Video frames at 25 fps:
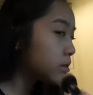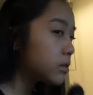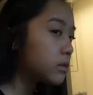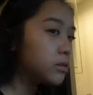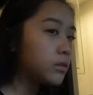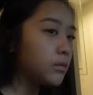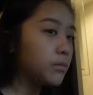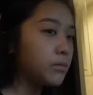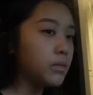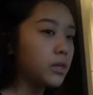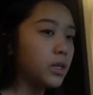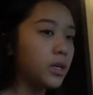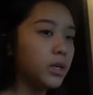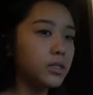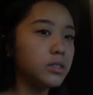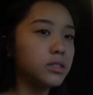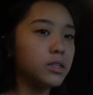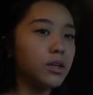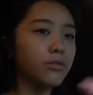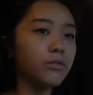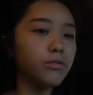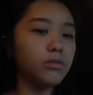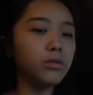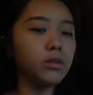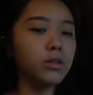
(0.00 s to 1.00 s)
some things
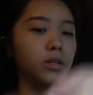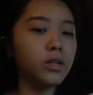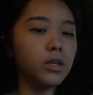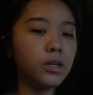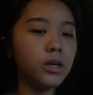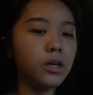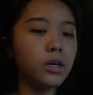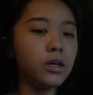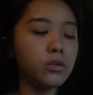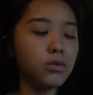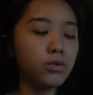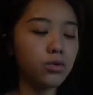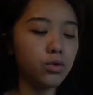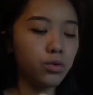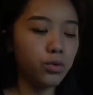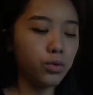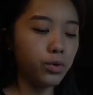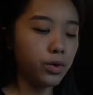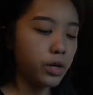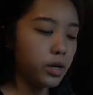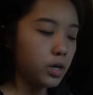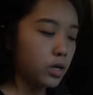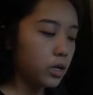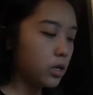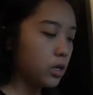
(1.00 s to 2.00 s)
I've really
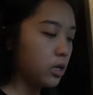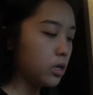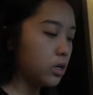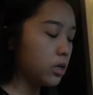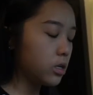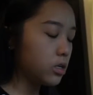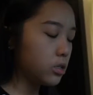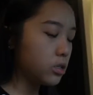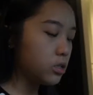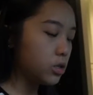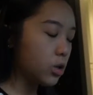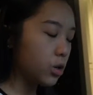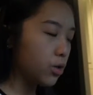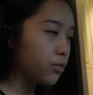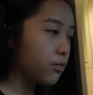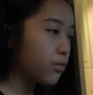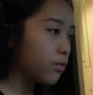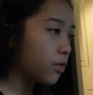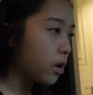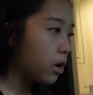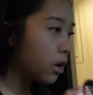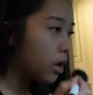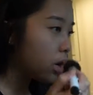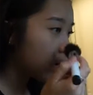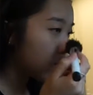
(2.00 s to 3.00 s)
enjoyed so
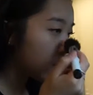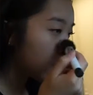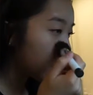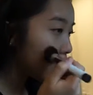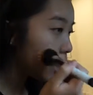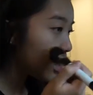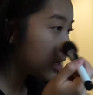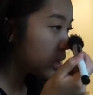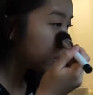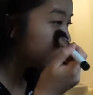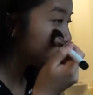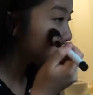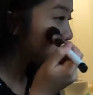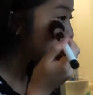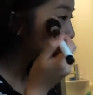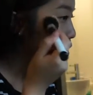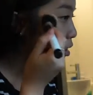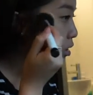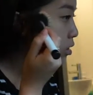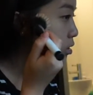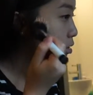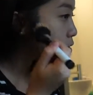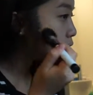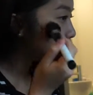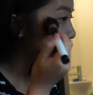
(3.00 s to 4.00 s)
far is
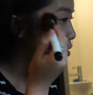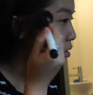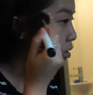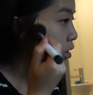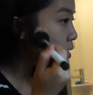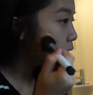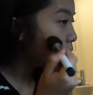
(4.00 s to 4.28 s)
just